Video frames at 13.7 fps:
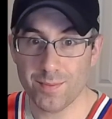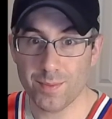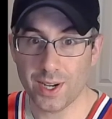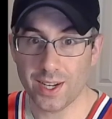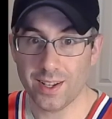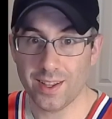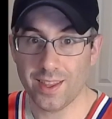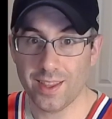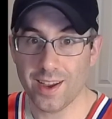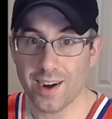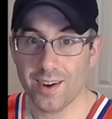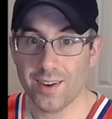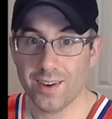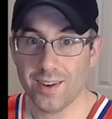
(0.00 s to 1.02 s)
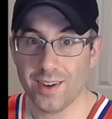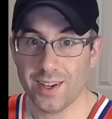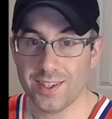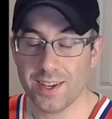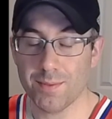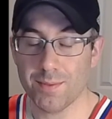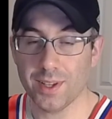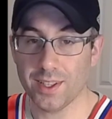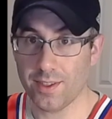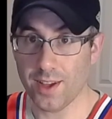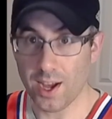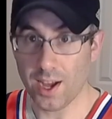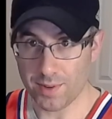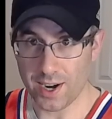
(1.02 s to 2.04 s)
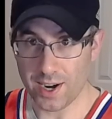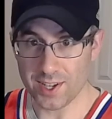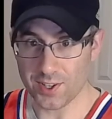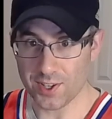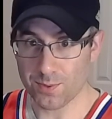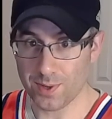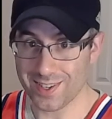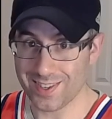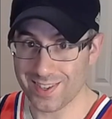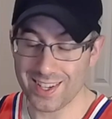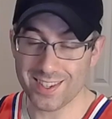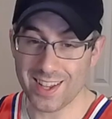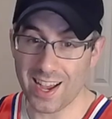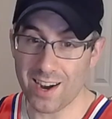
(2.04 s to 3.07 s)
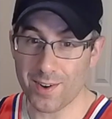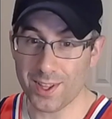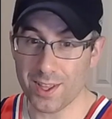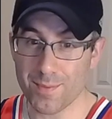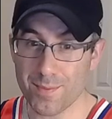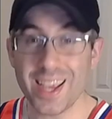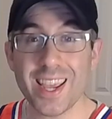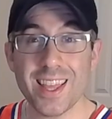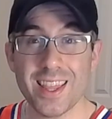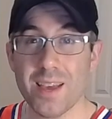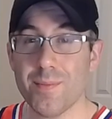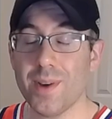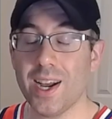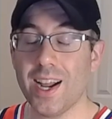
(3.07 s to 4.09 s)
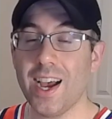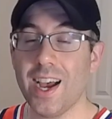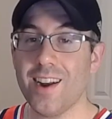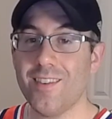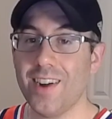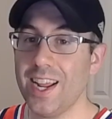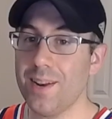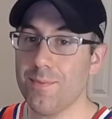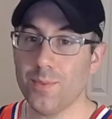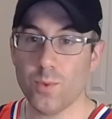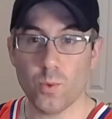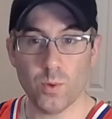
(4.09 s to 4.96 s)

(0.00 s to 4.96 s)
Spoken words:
but it seemed like the thought process was he's not really making them at a high rate.